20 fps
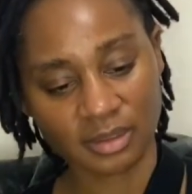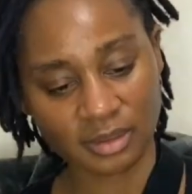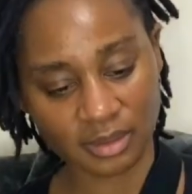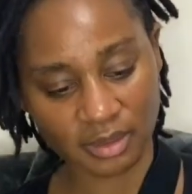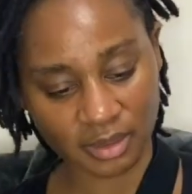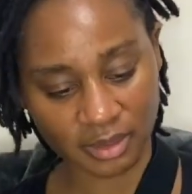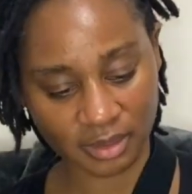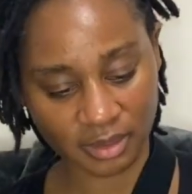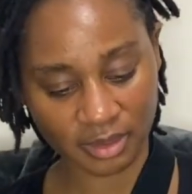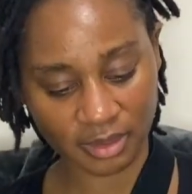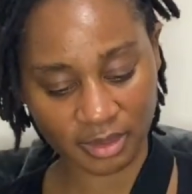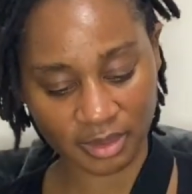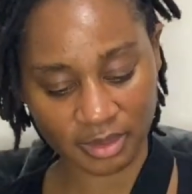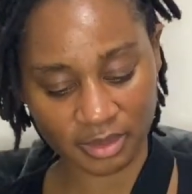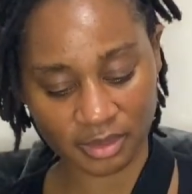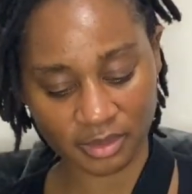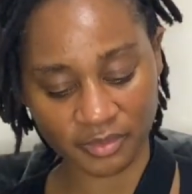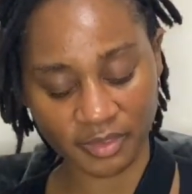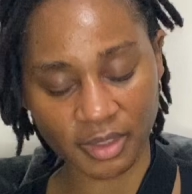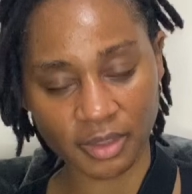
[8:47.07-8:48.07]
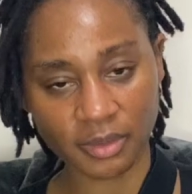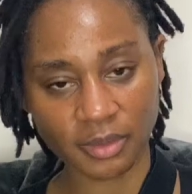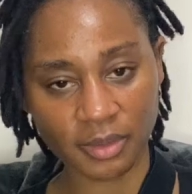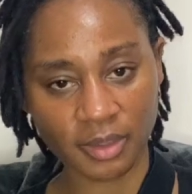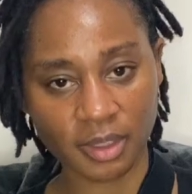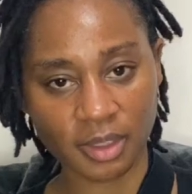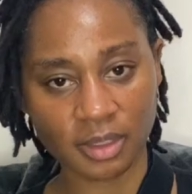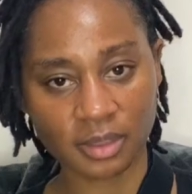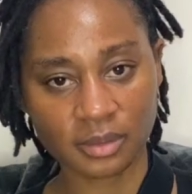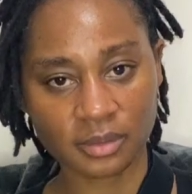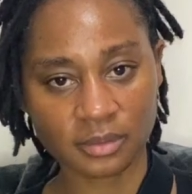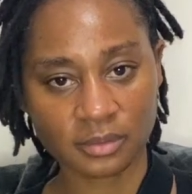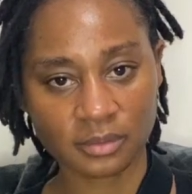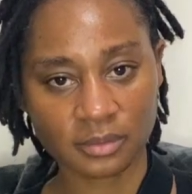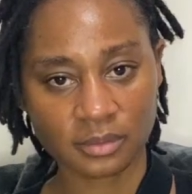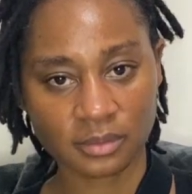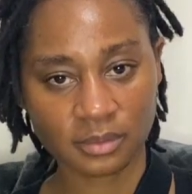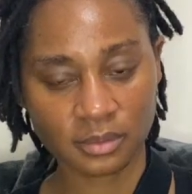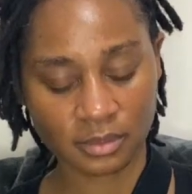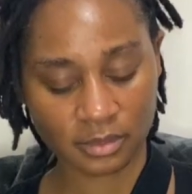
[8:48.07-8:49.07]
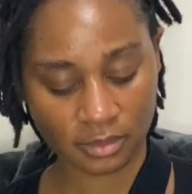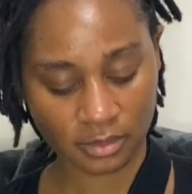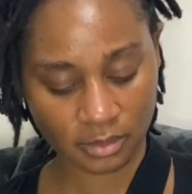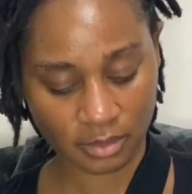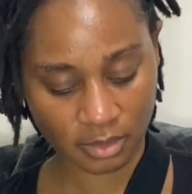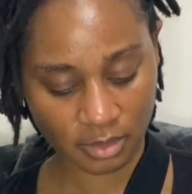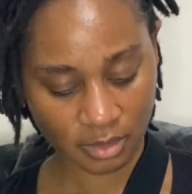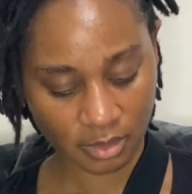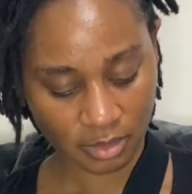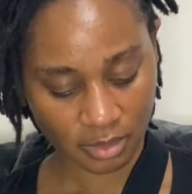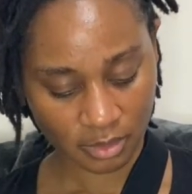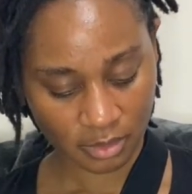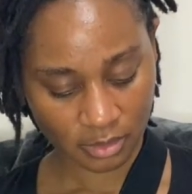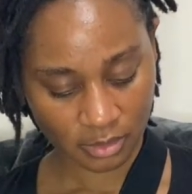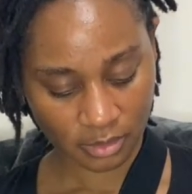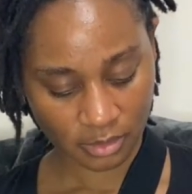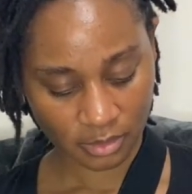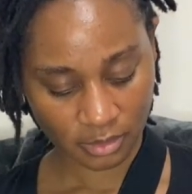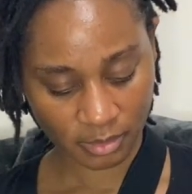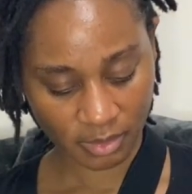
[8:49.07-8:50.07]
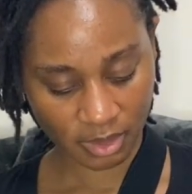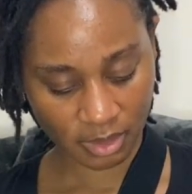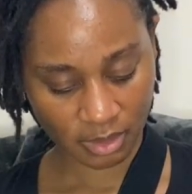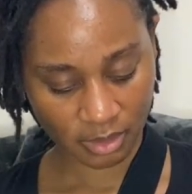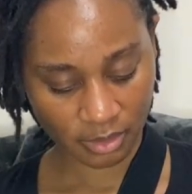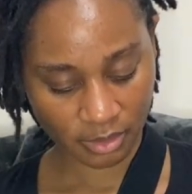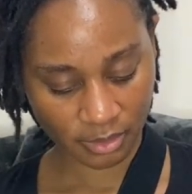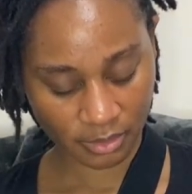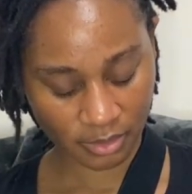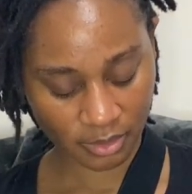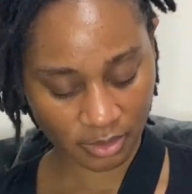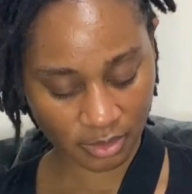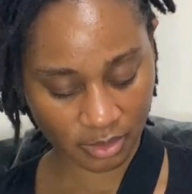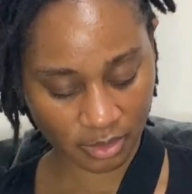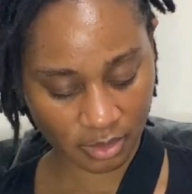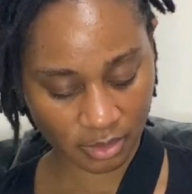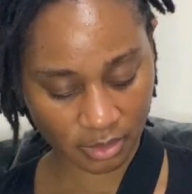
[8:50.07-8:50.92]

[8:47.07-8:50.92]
And then there's the Velcro. Let me undo this.